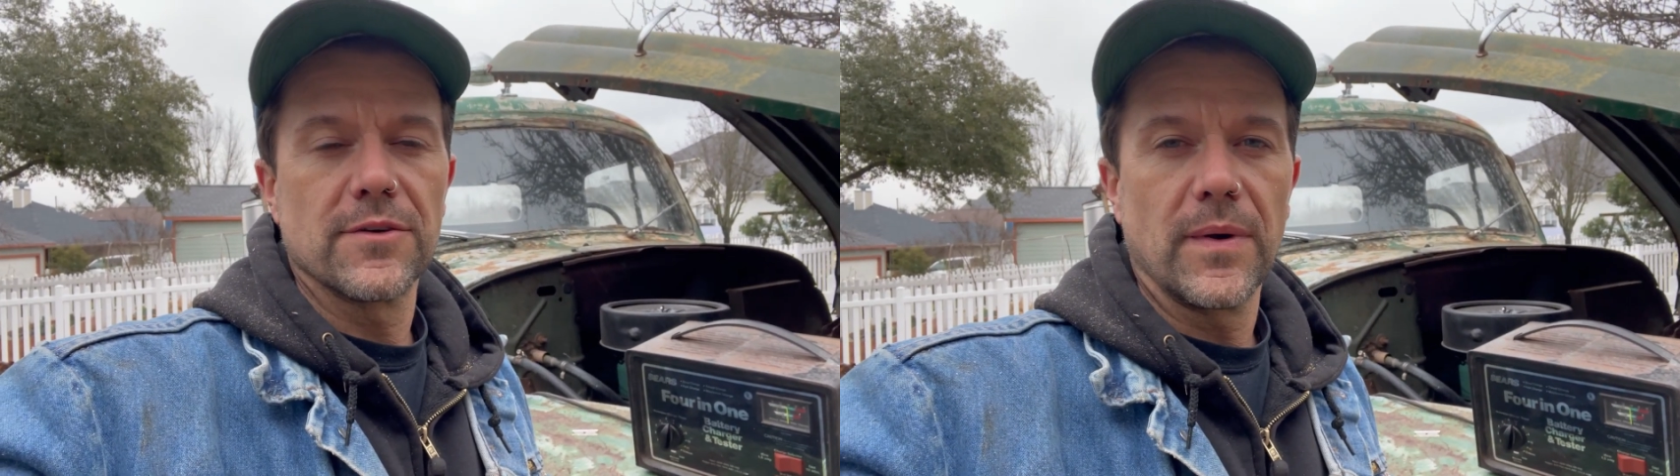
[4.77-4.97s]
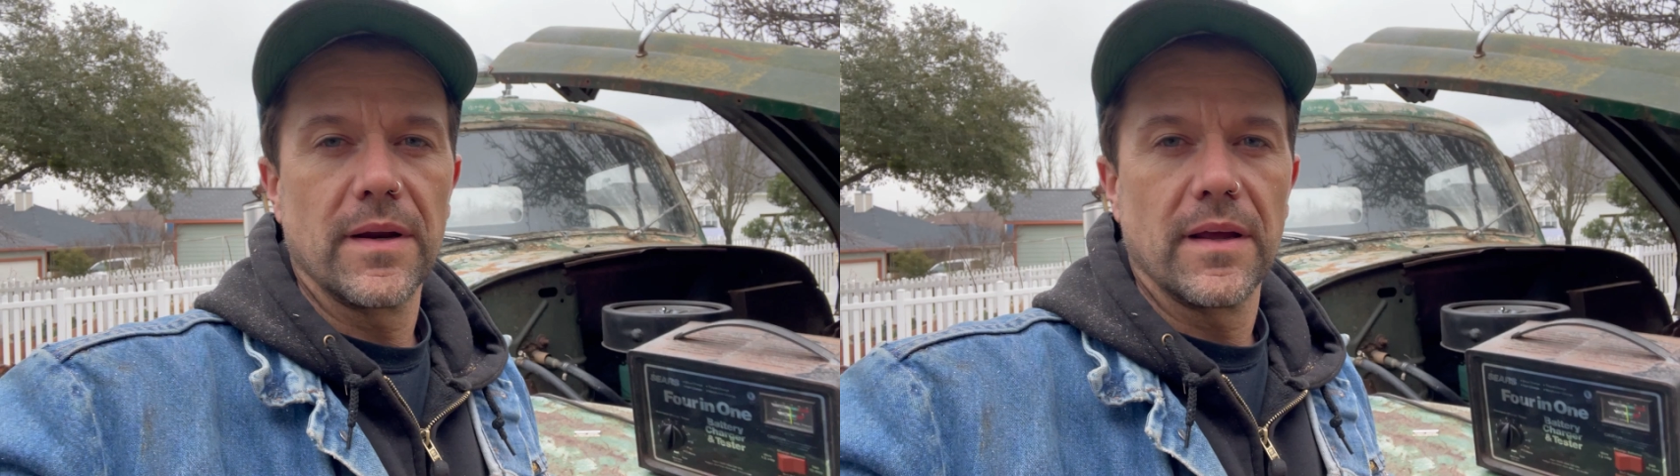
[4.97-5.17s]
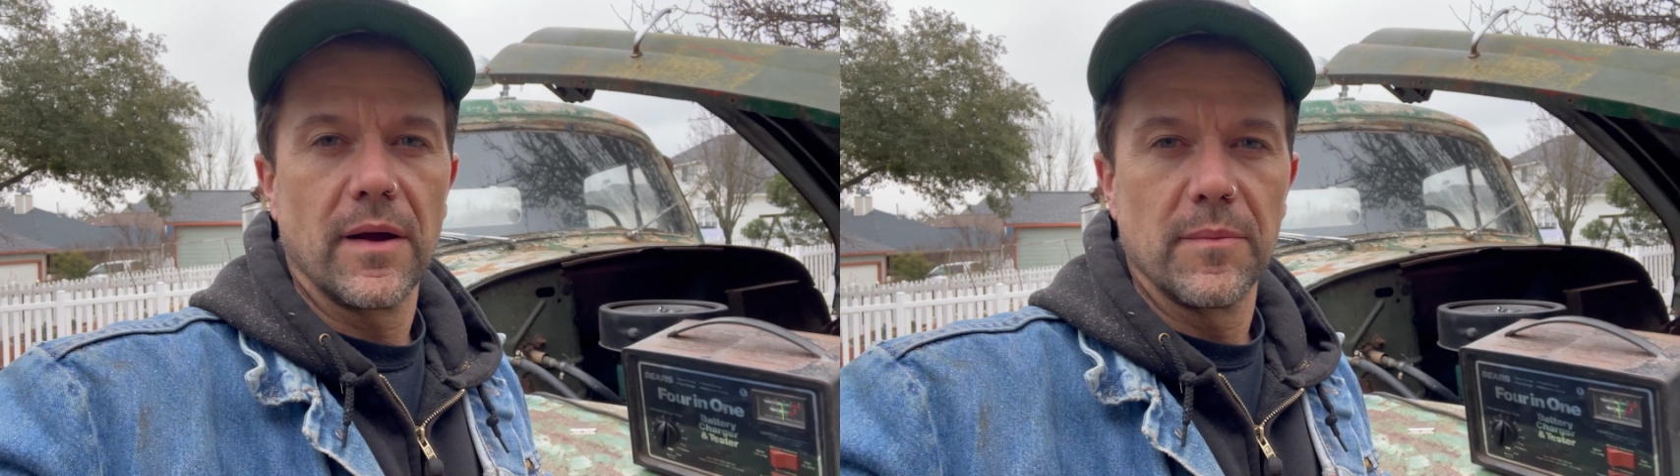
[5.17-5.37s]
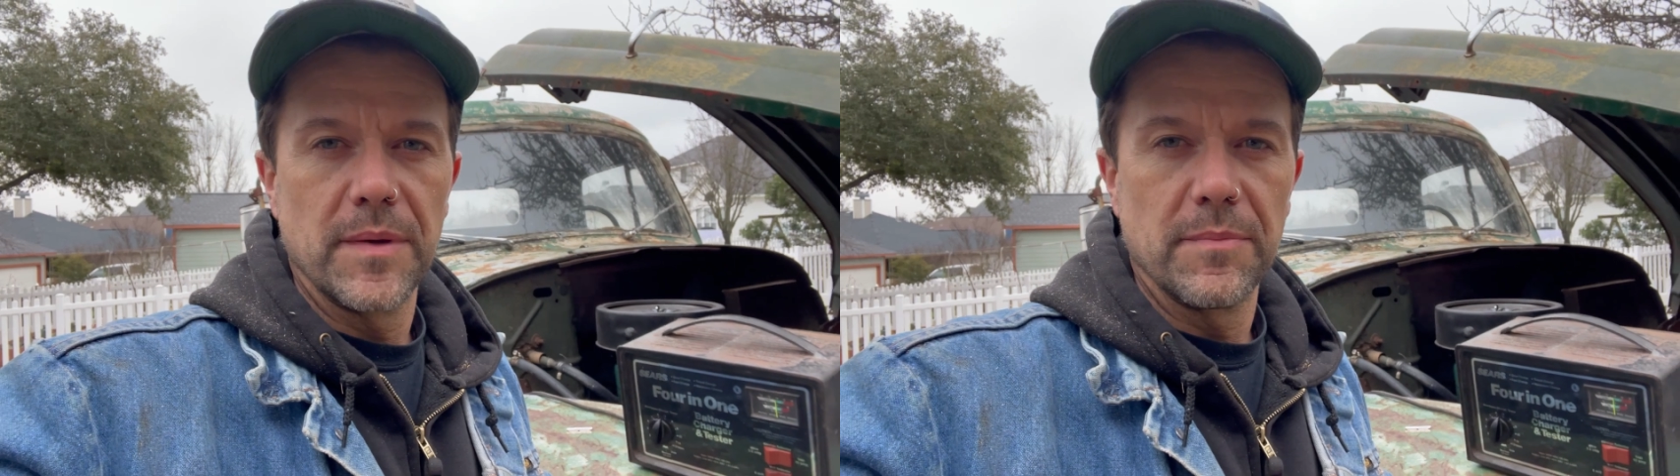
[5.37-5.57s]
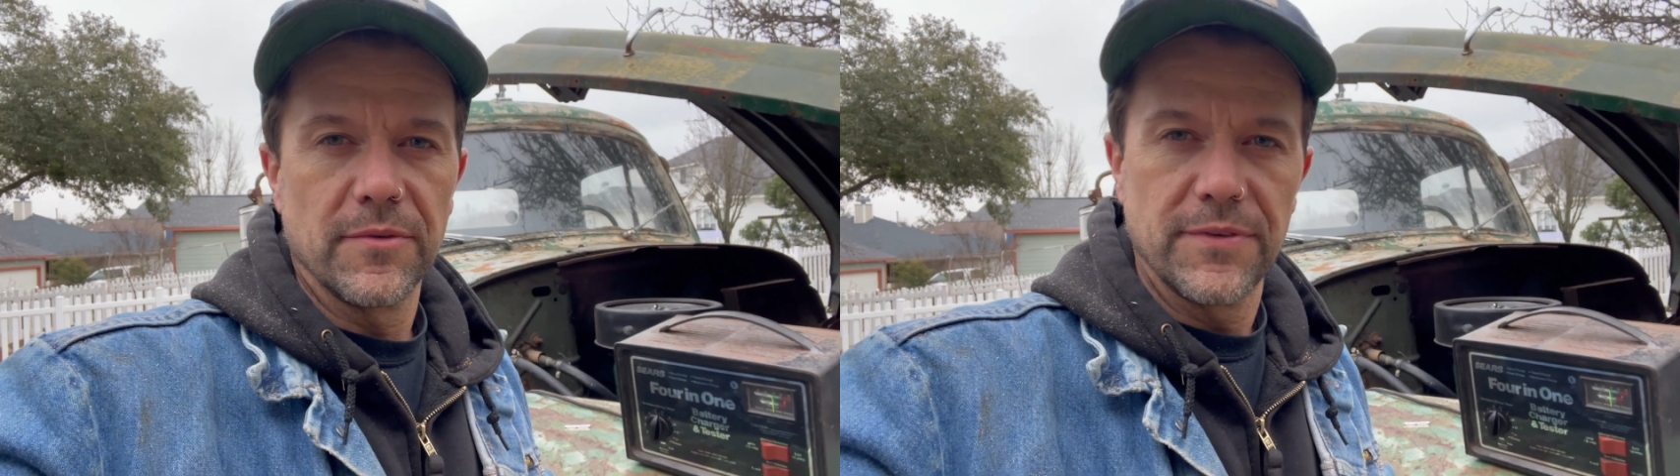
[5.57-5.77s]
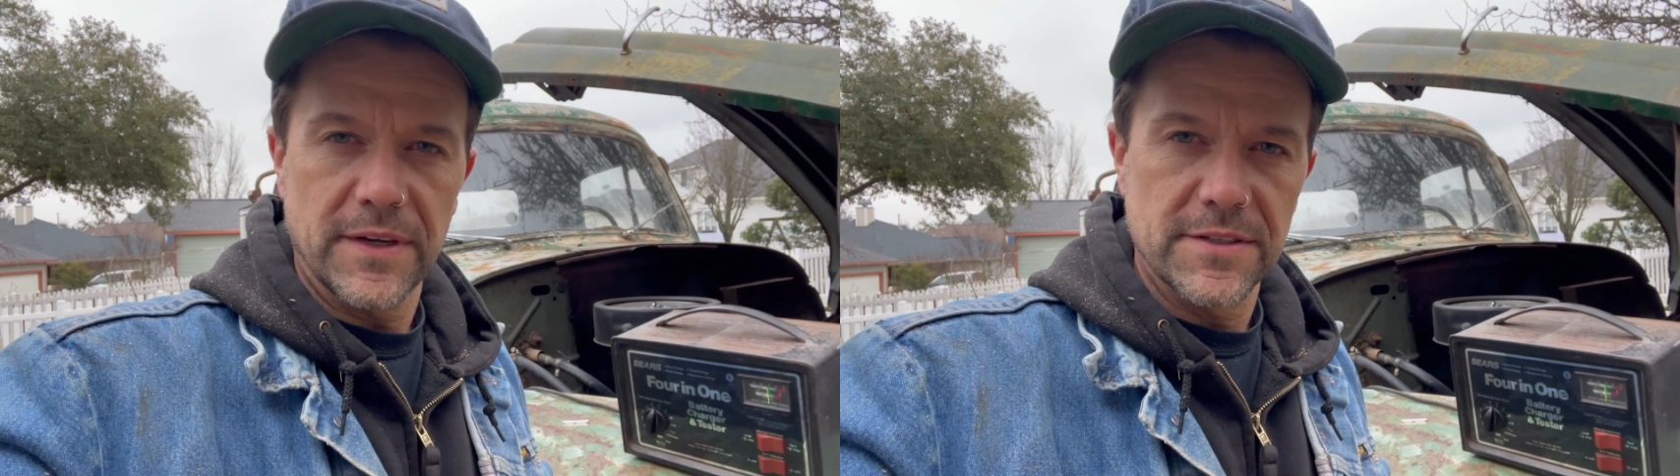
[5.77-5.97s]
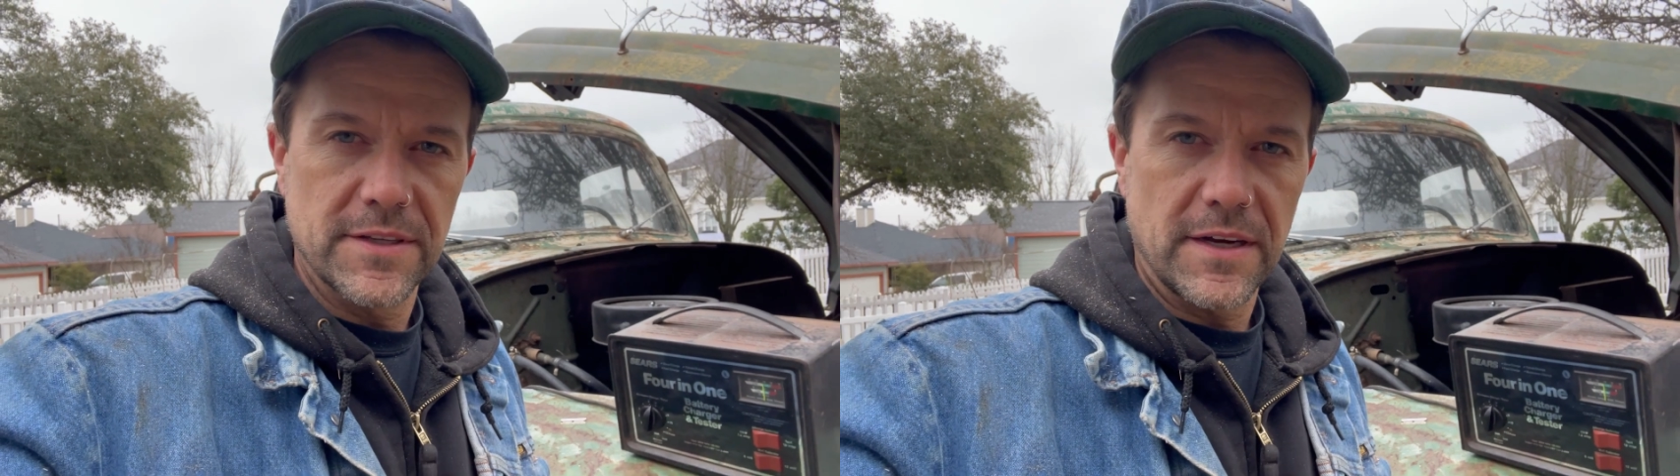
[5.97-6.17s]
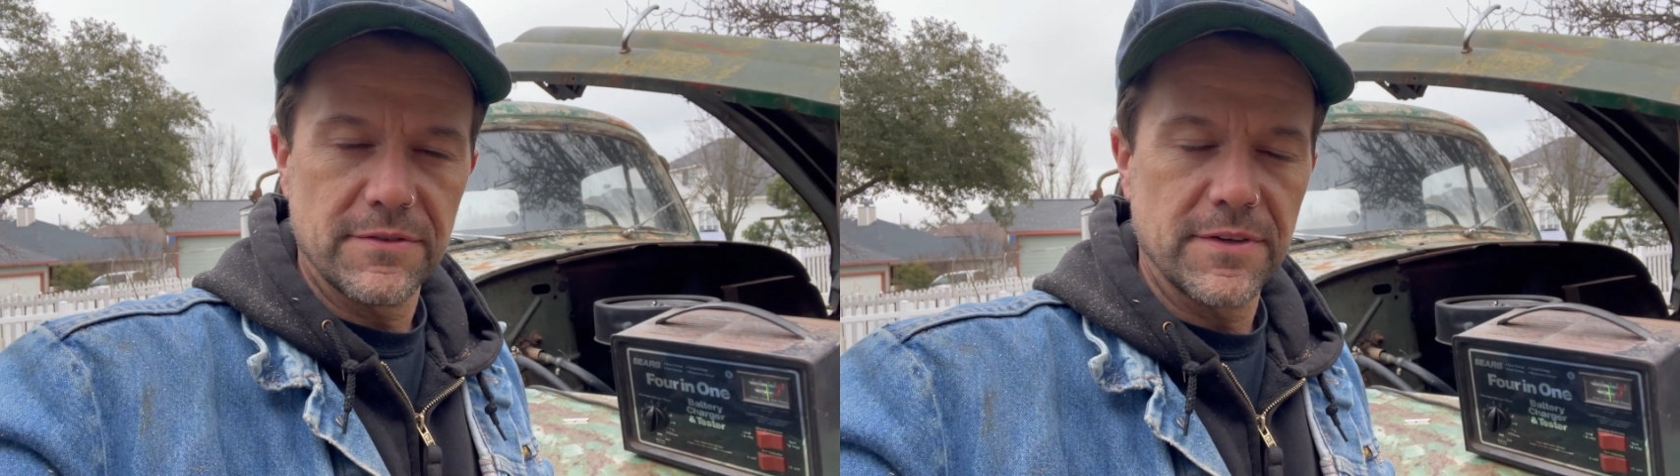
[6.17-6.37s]
way to help people fix
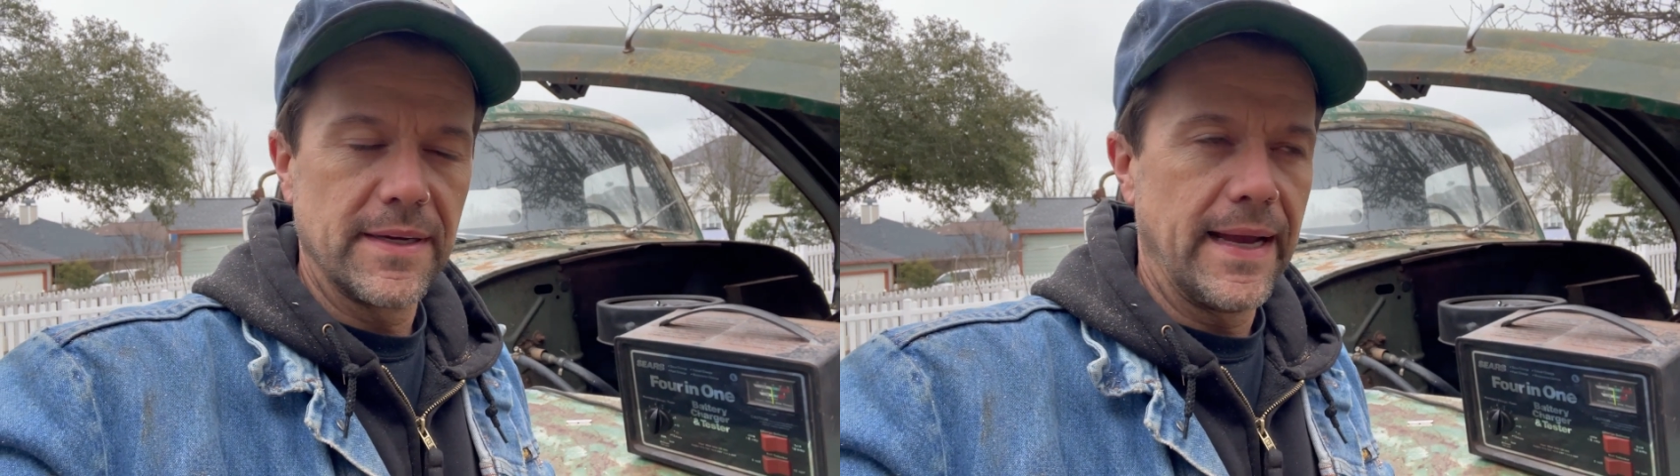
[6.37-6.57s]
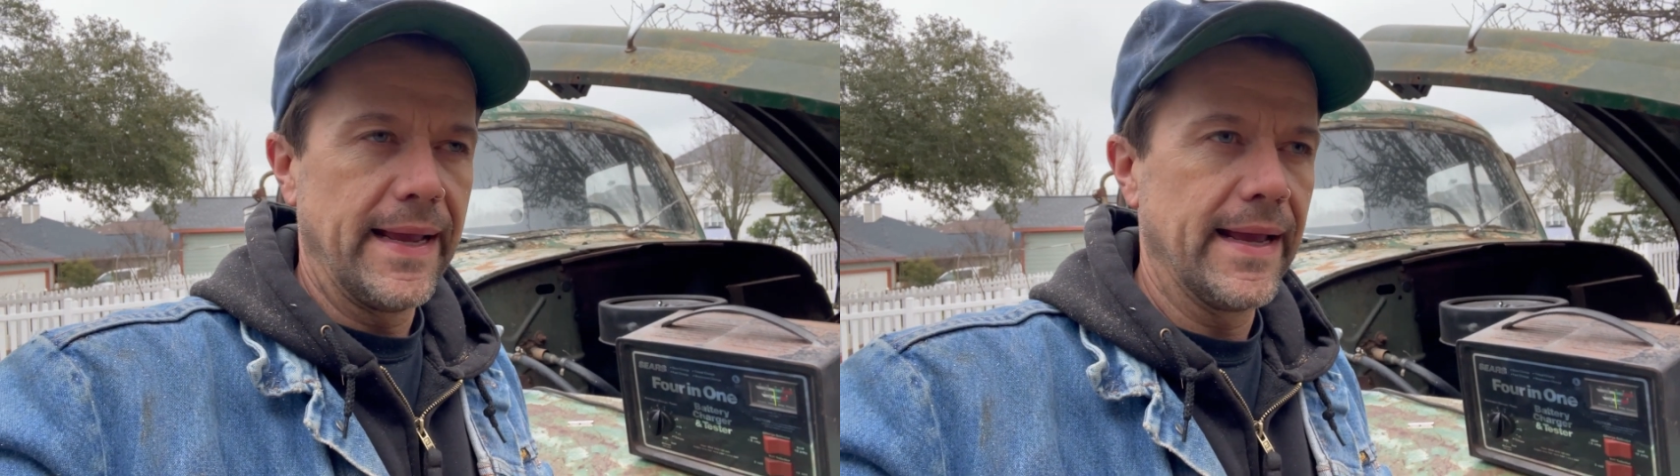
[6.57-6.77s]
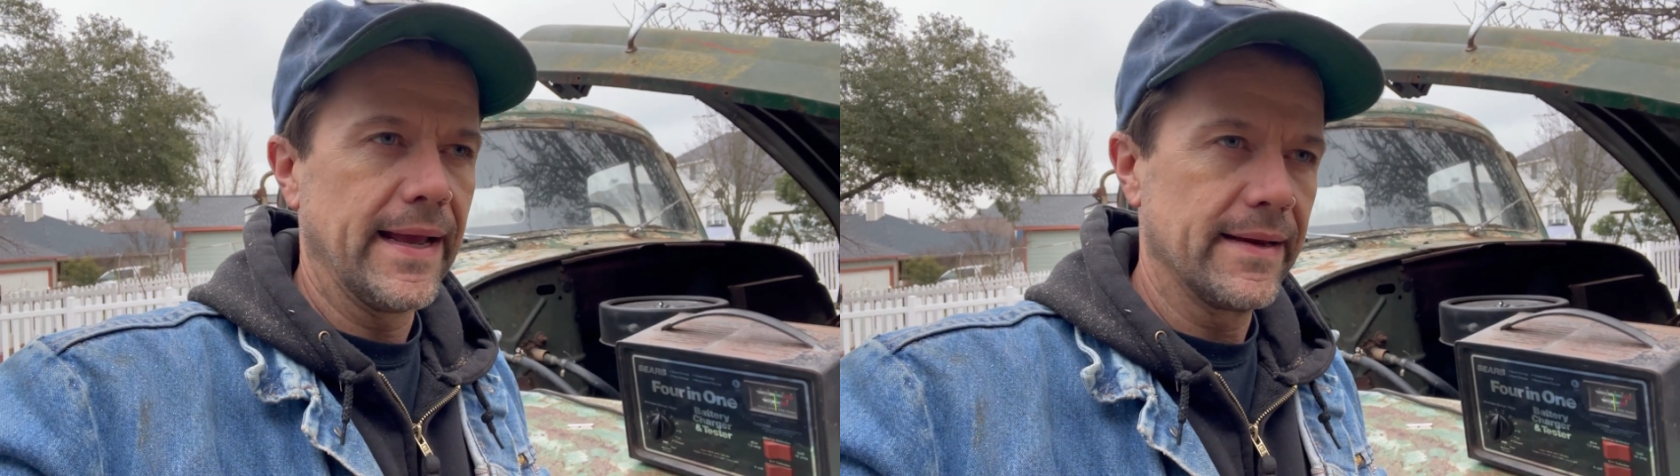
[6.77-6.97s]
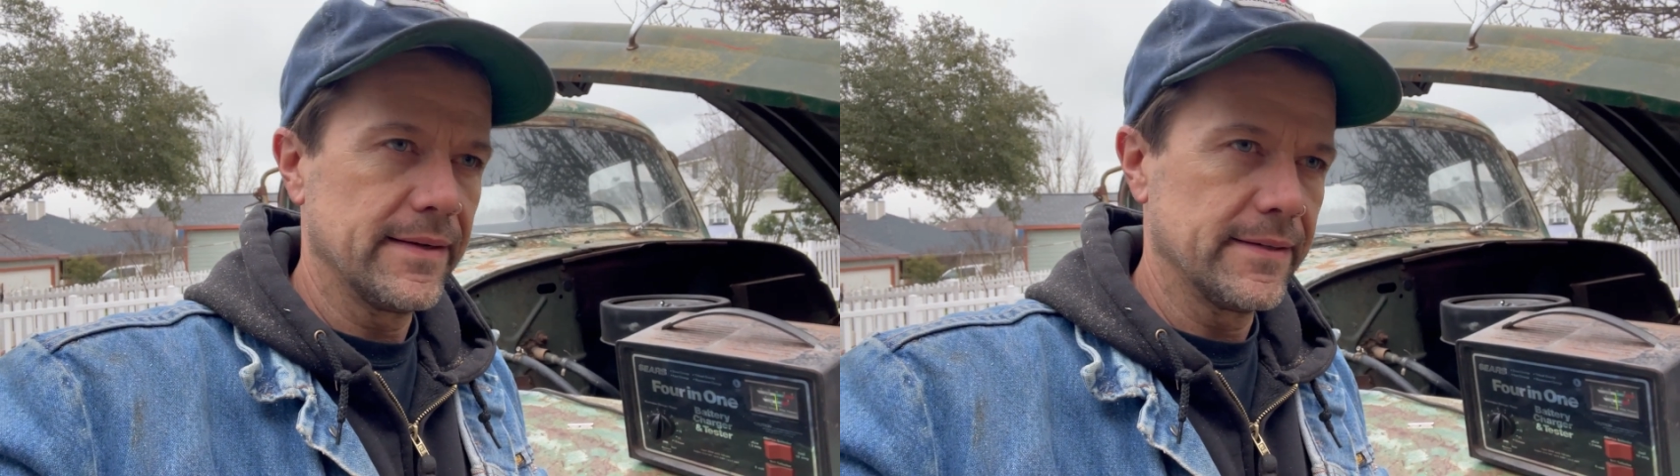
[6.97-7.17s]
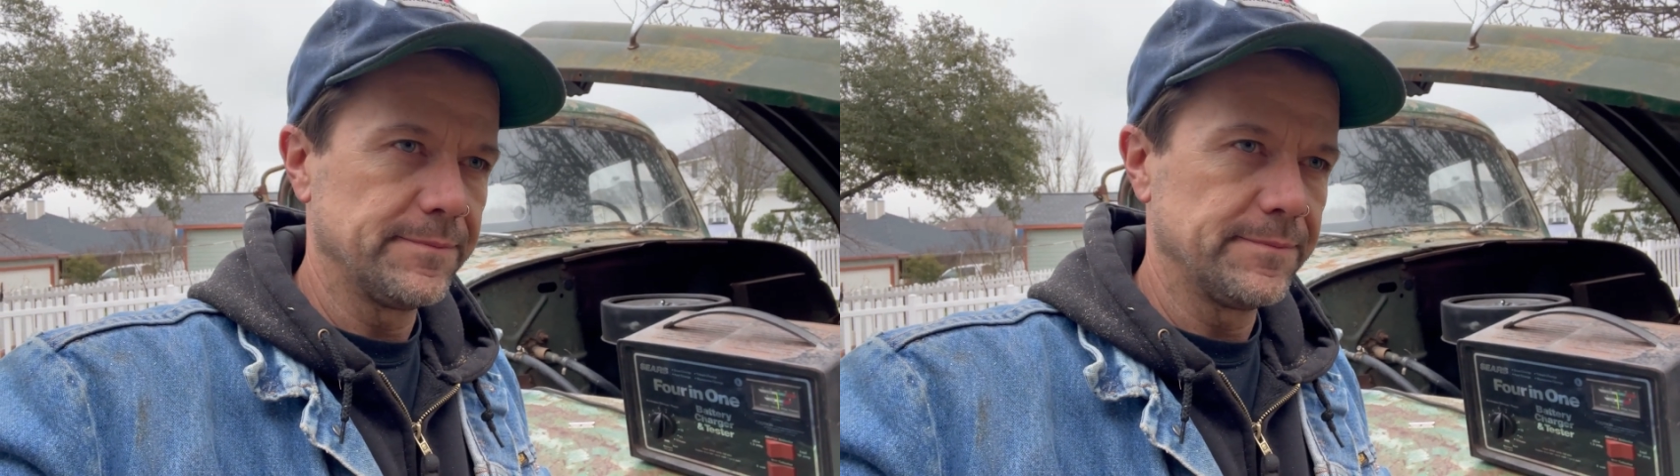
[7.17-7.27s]
stuff, and